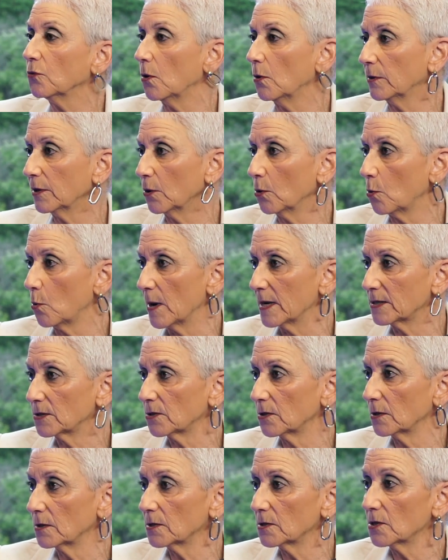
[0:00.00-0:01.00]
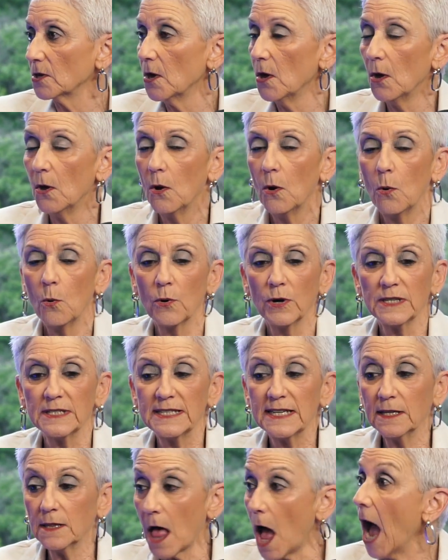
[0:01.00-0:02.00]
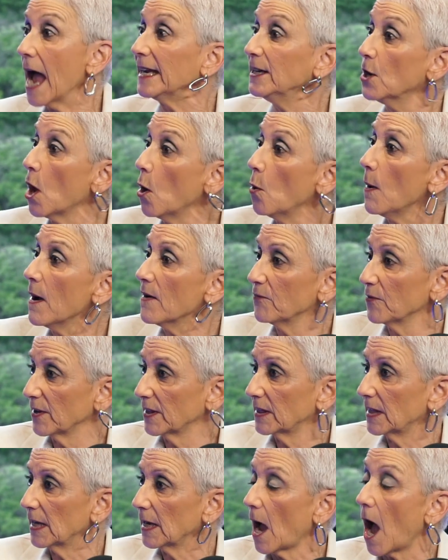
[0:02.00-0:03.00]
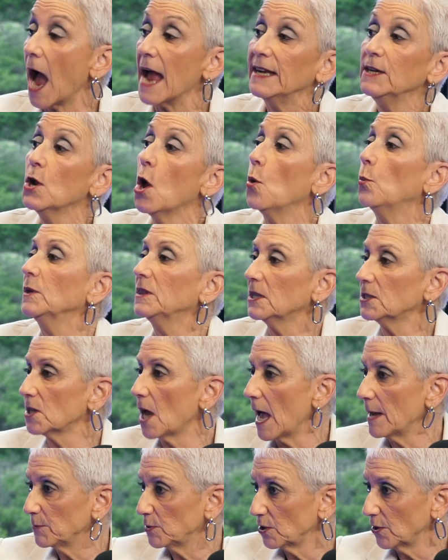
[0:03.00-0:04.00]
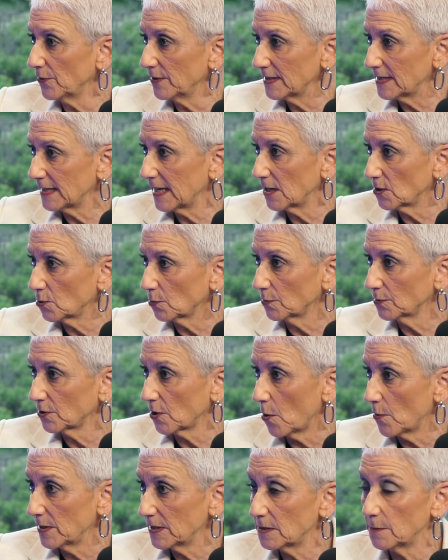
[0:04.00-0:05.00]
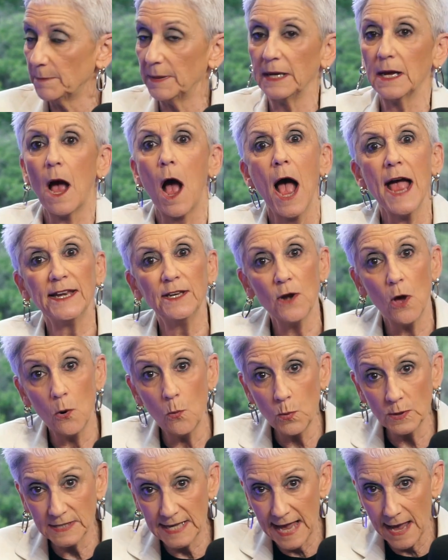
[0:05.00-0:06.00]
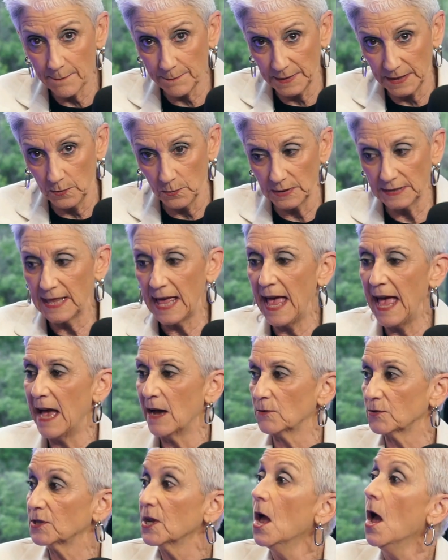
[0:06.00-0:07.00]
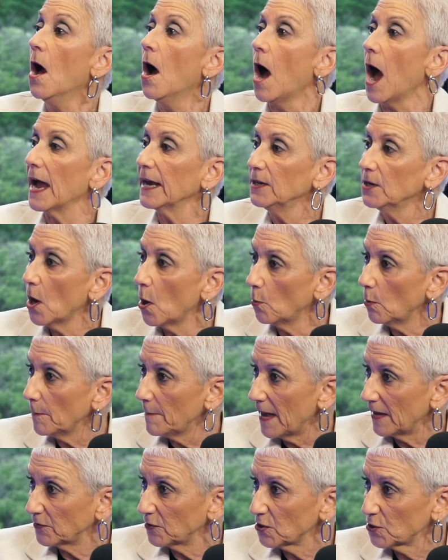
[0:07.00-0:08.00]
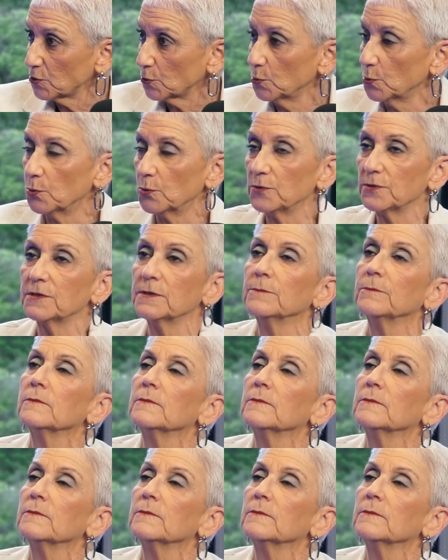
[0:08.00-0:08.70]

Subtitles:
all their questions or until I know everything. I know what the time sharing schedule is going to be. I know what's happening with the house. I know about the schools.